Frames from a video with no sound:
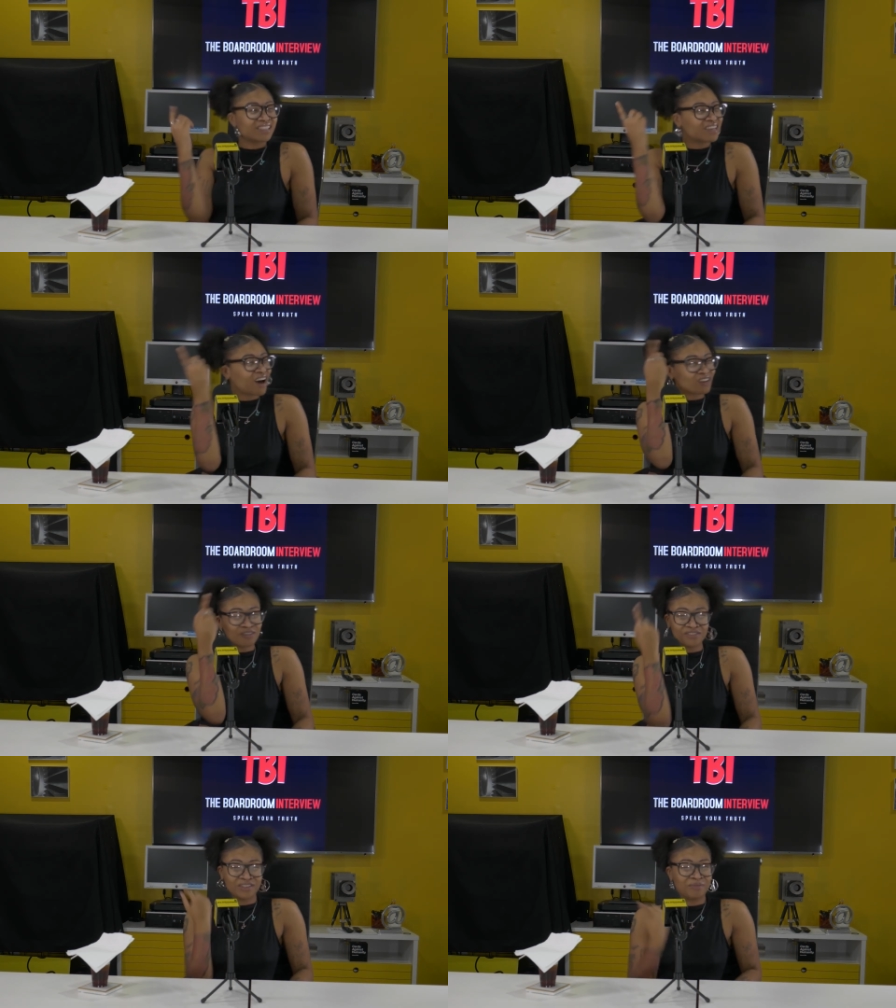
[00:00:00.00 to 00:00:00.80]
is he all
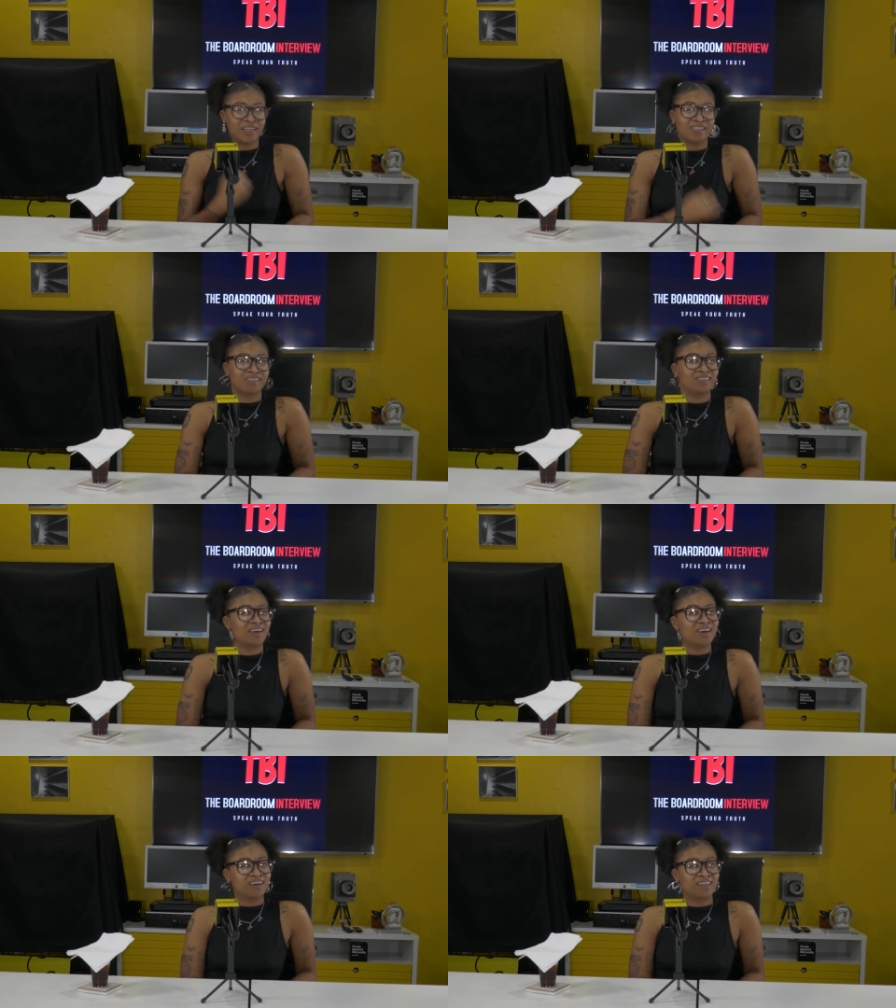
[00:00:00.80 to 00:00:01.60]
over the place?
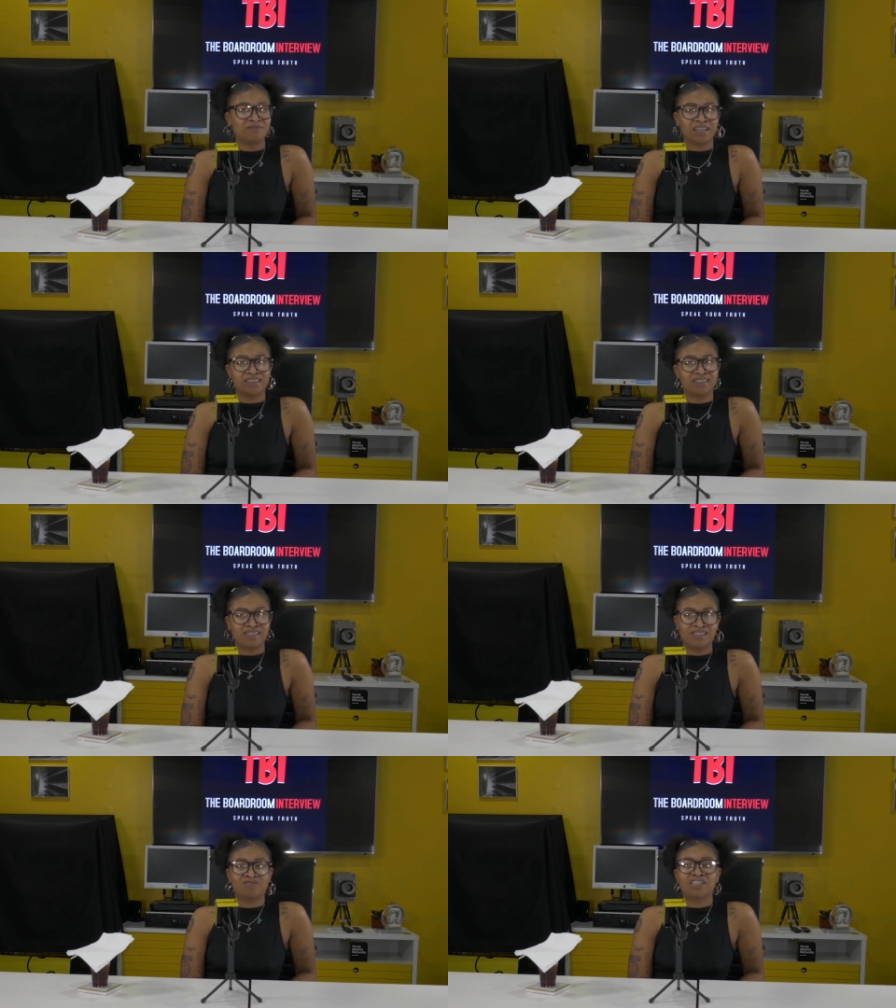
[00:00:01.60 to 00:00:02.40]
And they were like, this
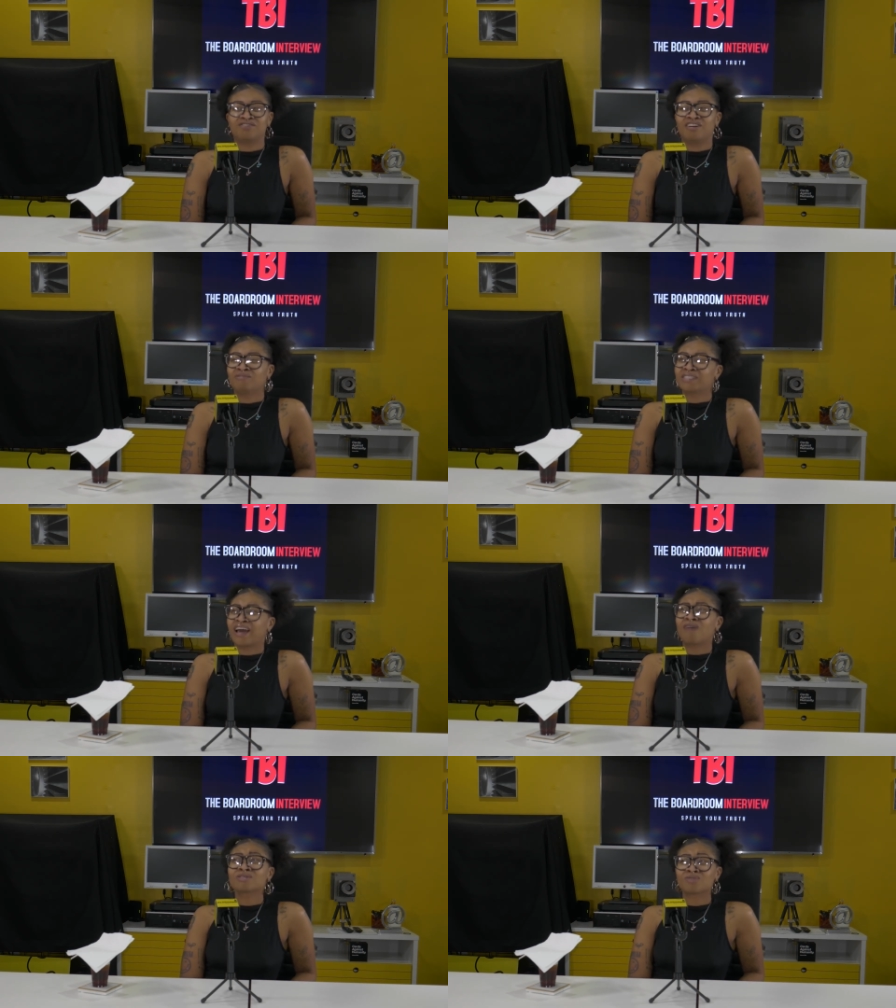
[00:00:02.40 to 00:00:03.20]
is his restaurant. I was
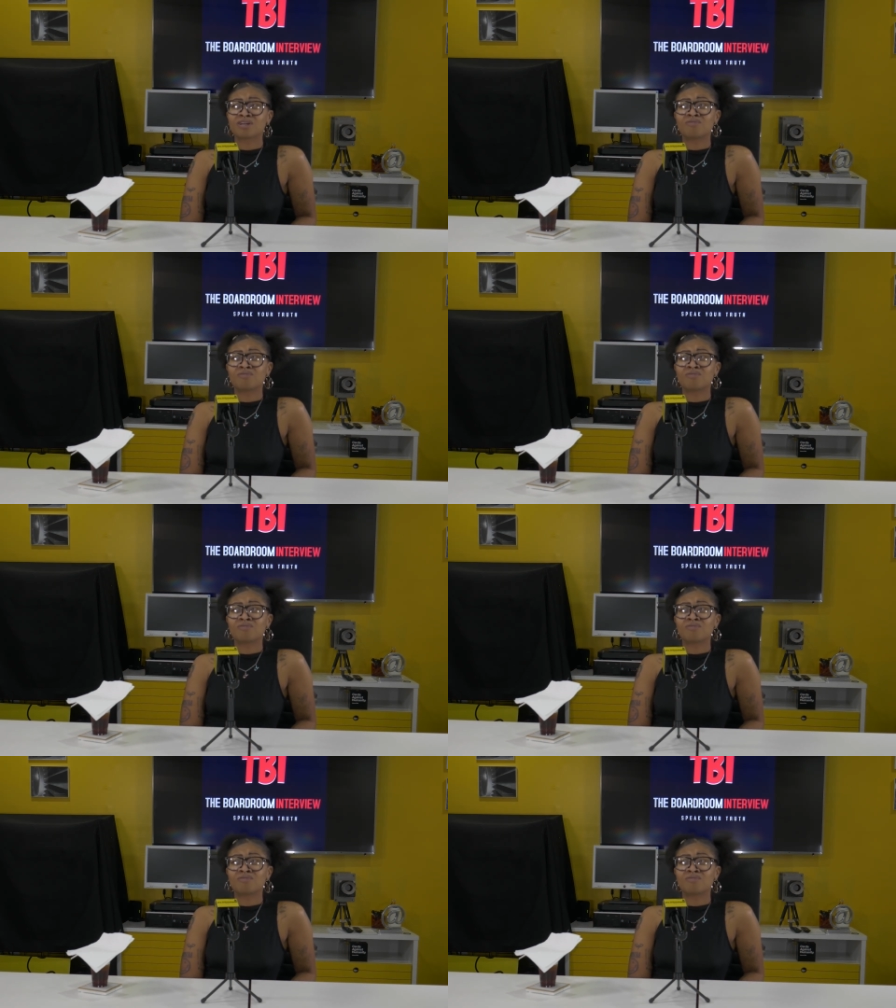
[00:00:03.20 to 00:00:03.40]
like, I was wondering